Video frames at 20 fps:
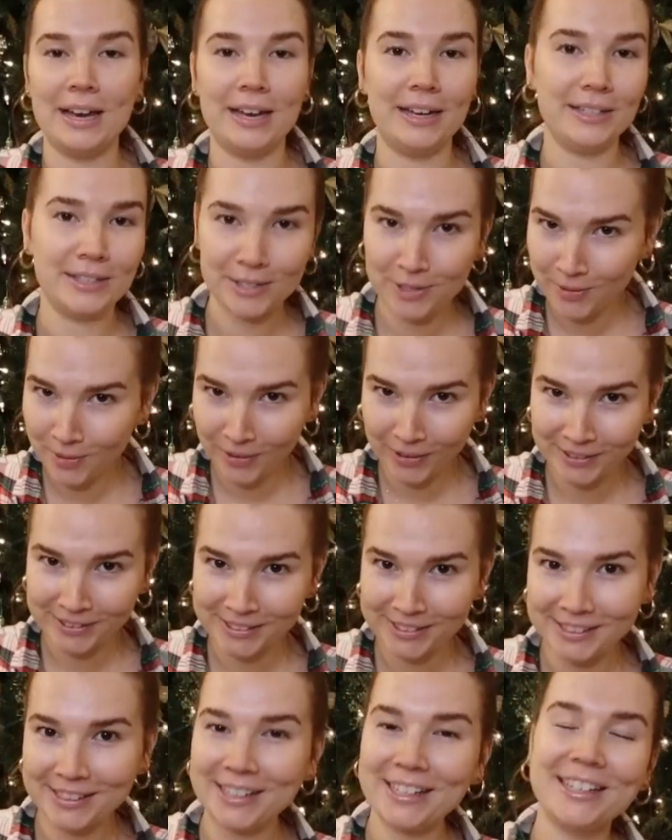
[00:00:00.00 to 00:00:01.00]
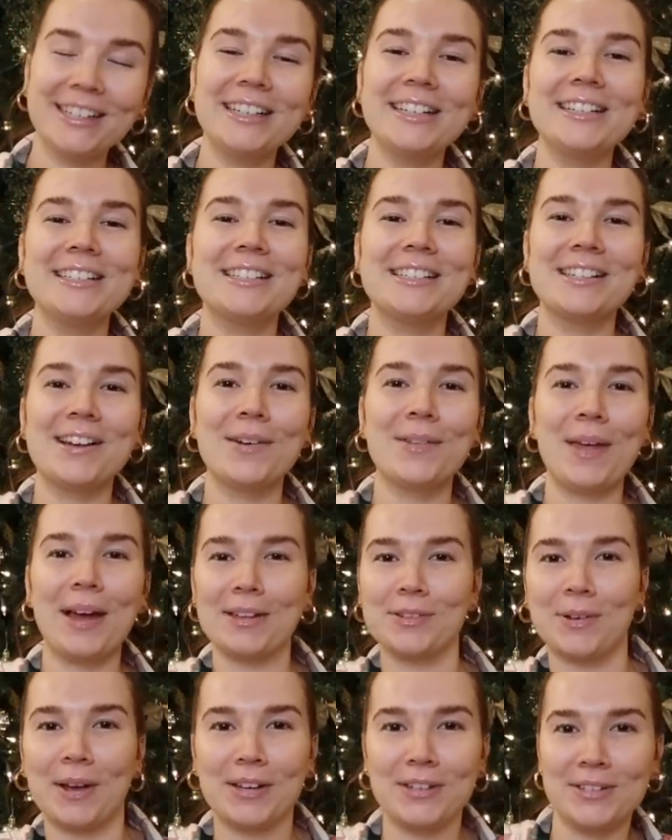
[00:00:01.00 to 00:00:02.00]
into Orange Theory, so
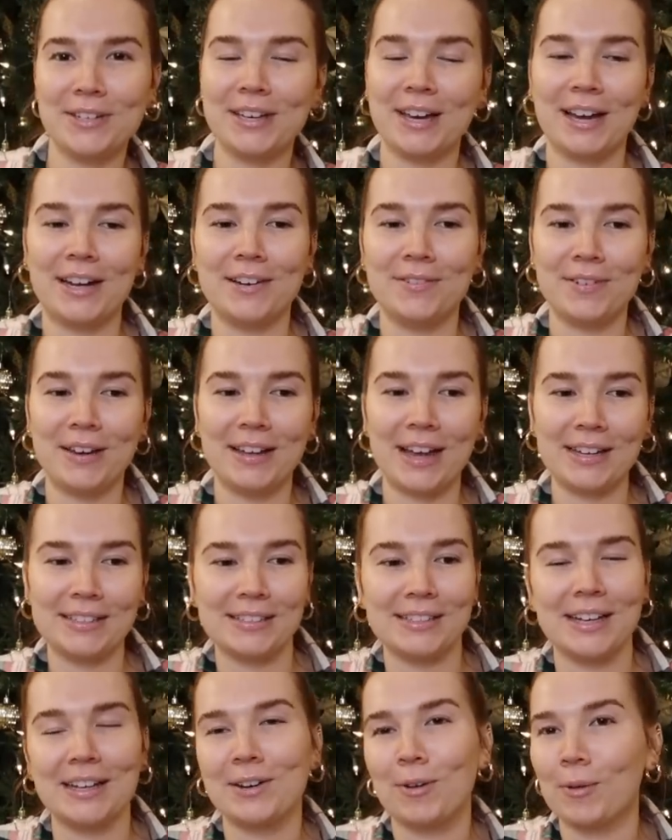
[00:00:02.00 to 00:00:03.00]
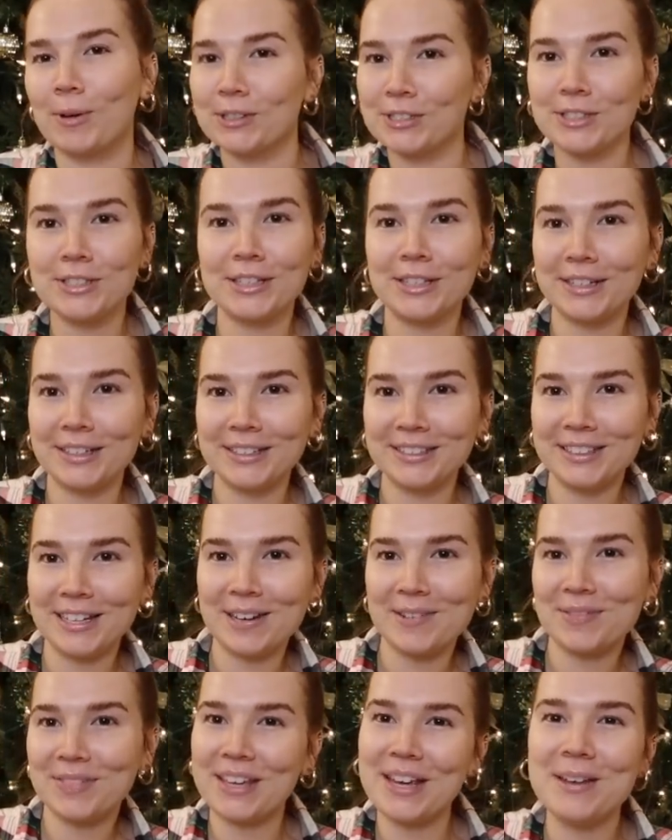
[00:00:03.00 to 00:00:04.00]
that's why she kind of has like Orange Theory
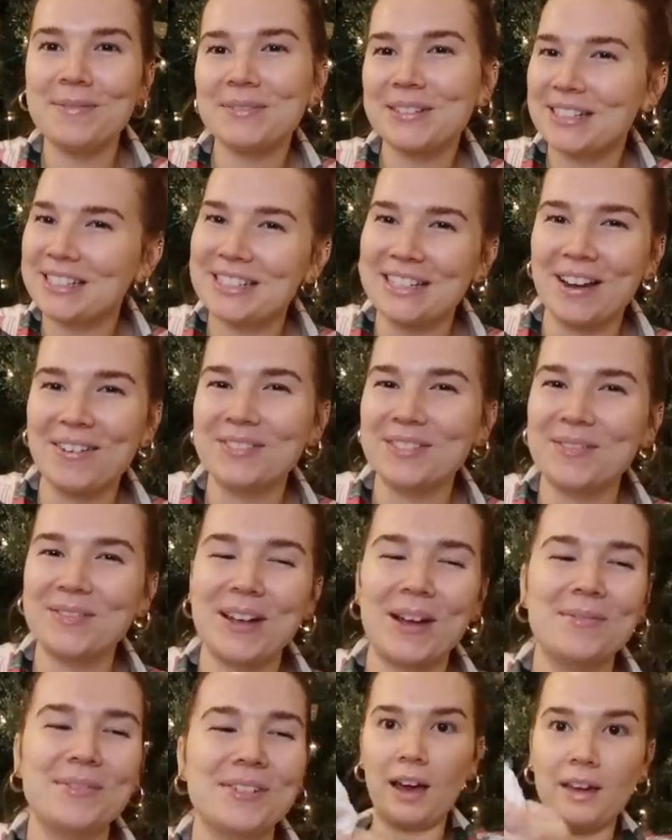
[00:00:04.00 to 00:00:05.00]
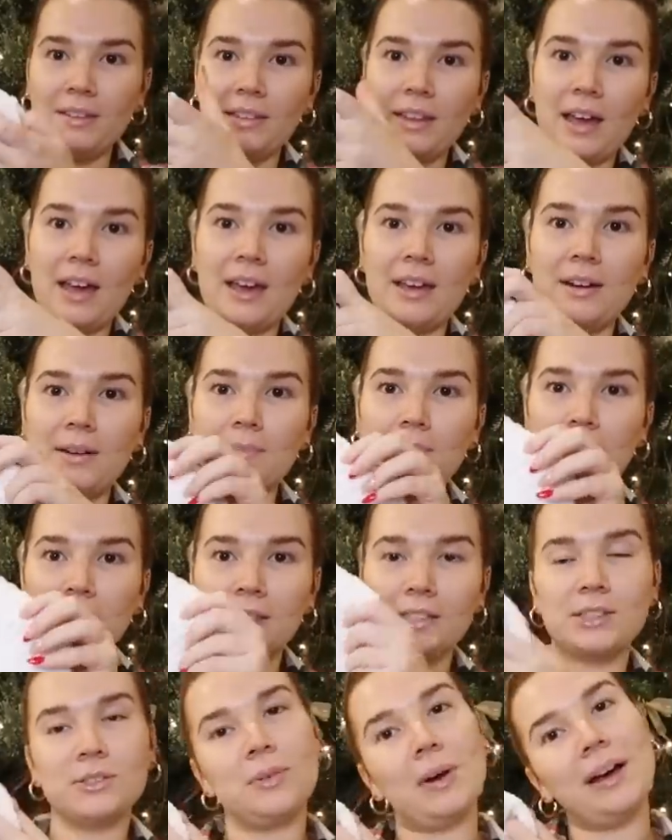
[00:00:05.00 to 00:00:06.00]
themed stuff sometimes. And then my
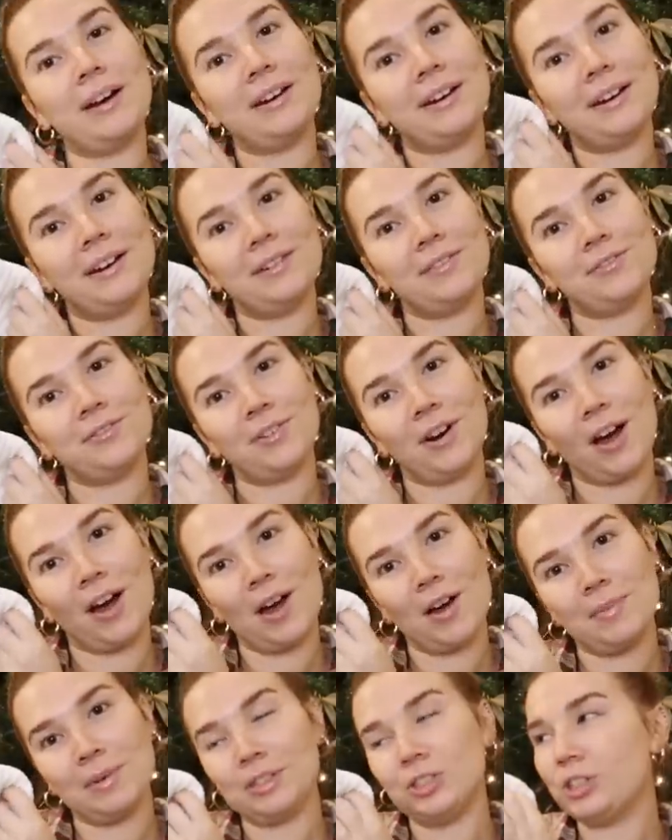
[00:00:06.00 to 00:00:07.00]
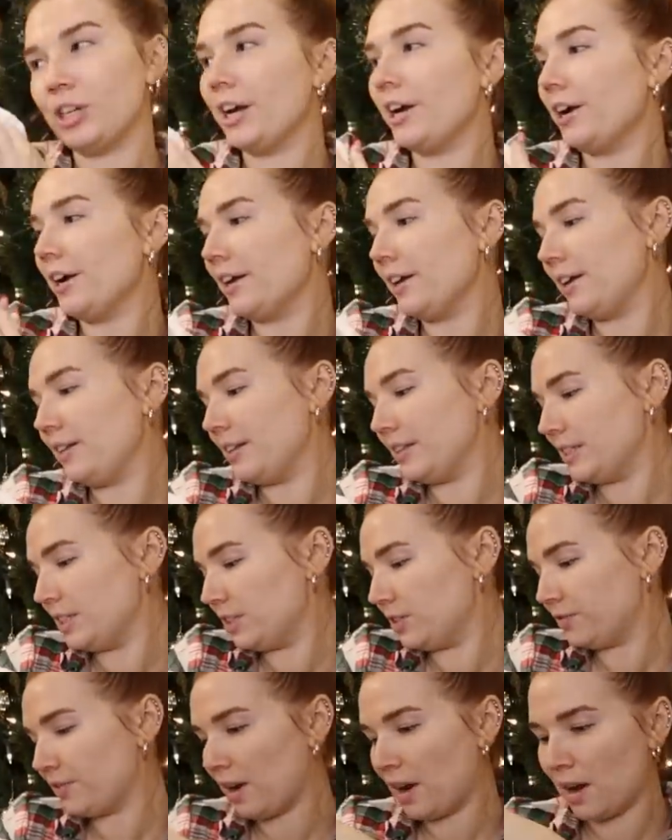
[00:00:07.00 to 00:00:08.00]
sweater from Jared. This
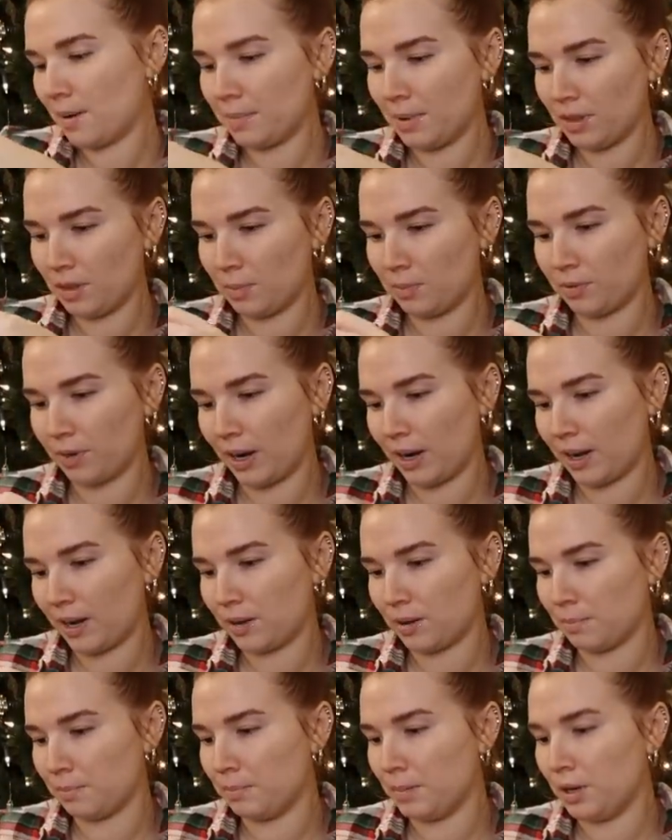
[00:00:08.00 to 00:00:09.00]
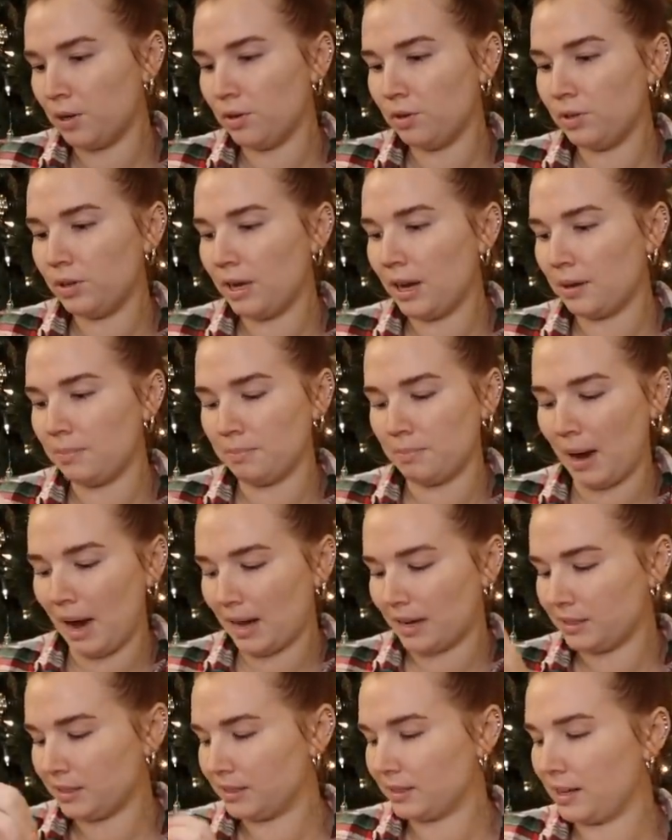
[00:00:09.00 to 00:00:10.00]
is from the brand Moon and
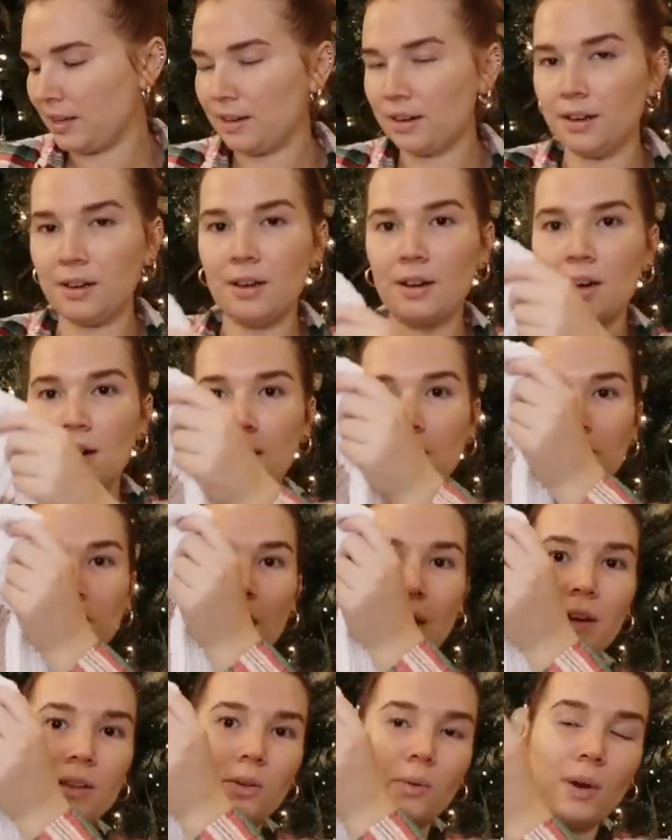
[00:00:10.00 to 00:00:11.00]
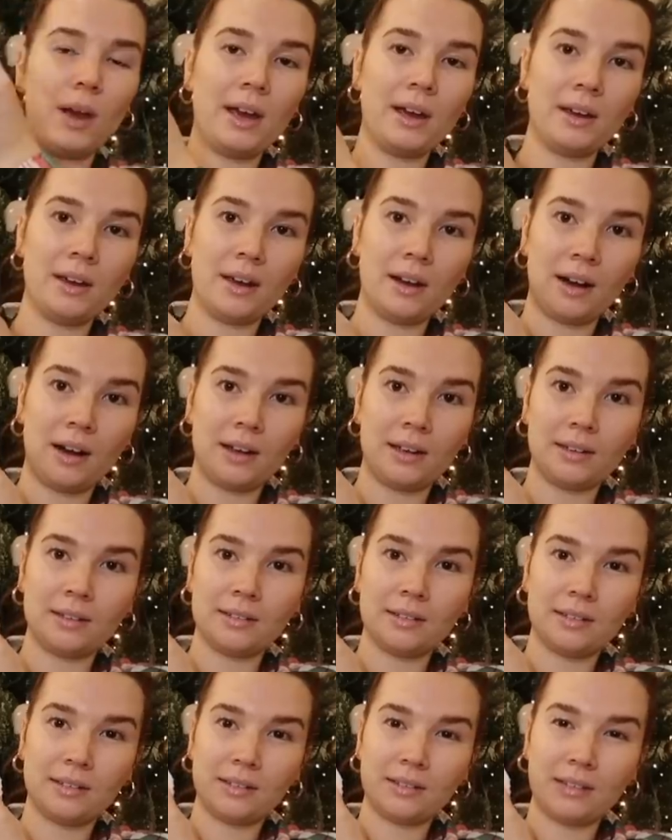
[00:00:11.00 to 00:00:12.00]
Madison, by the way, and I
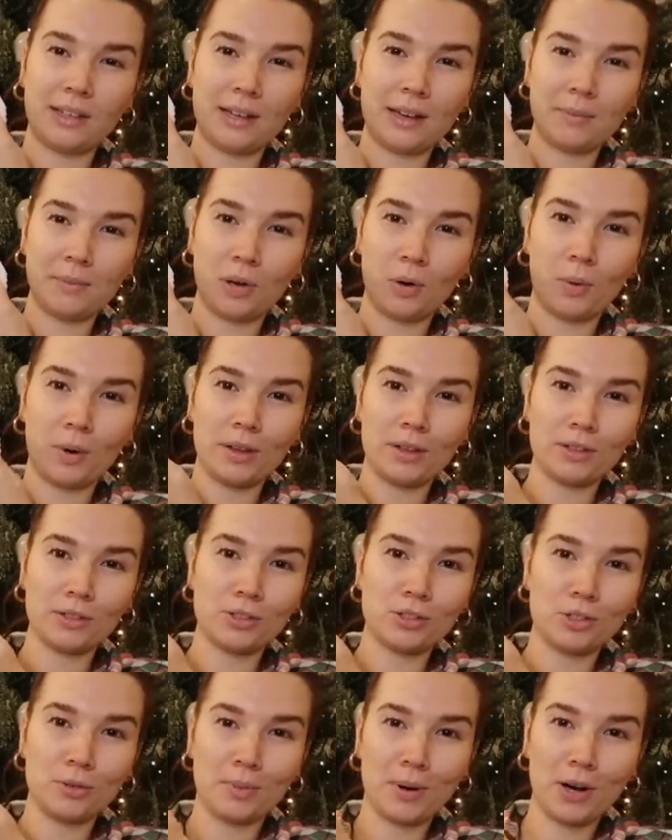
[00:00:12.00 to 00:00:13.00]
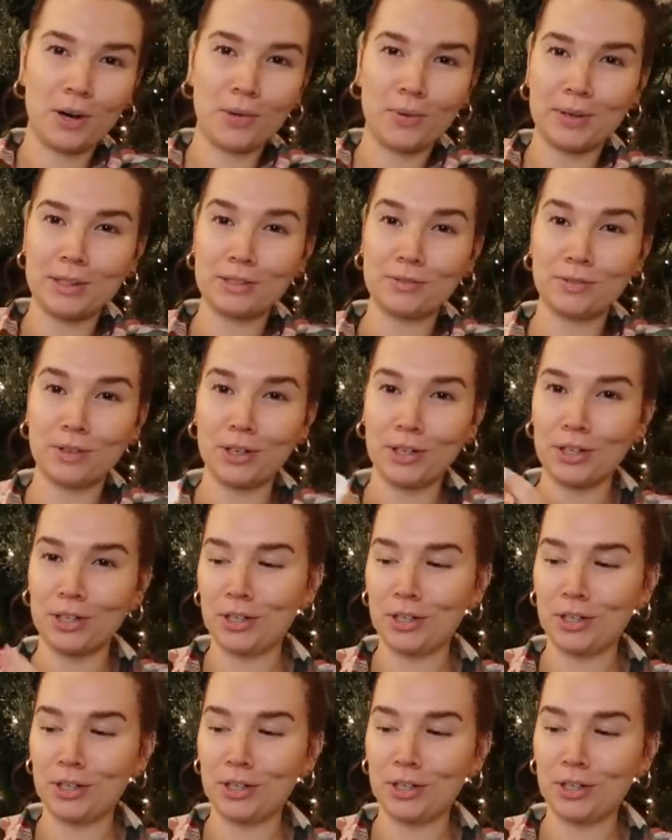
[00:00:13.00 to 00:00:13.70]
think I'm gonna wear this tomorrow. It's very